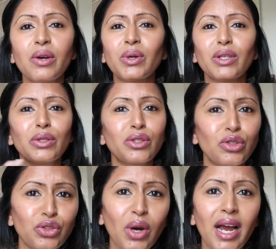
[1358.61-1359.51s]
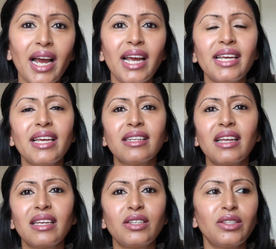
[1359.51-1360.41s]
where it looks dry and
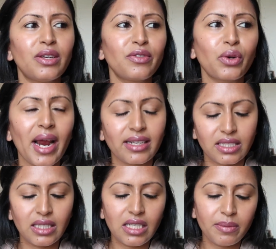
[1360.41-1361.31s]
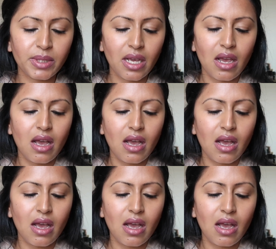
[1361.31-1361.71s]
like you have cracked lips.